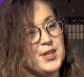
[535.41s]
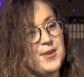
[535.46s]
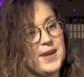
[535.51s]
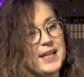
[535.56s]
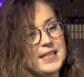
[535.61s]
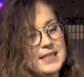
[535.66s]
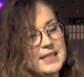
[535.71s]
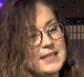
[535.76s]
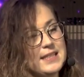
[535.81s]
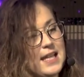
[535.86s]
though
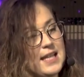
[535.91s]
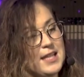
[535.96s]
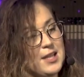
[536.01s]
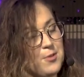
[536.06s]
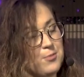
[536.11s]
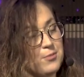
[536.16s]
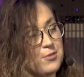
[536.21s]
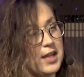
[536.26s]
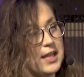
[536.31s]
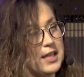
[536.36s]
I didn't end
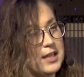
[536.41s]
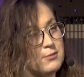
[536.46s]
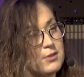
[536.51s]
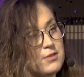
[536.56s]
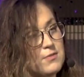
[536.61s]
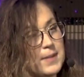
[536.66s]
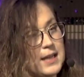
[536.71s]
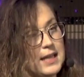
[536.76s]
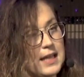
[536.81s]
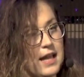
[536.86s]
up writing
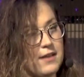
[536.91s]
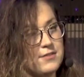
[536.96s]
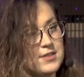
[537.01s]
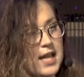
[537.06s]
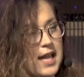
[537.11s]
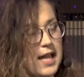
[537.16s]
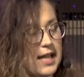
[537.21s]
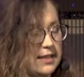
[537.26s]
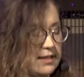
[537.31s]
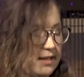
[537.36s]
with my left
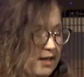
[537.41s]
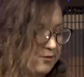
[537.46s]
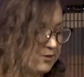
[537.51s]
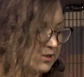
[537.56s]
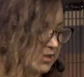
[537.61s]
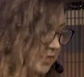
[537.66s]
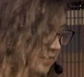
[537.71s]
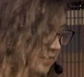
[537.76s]
hand after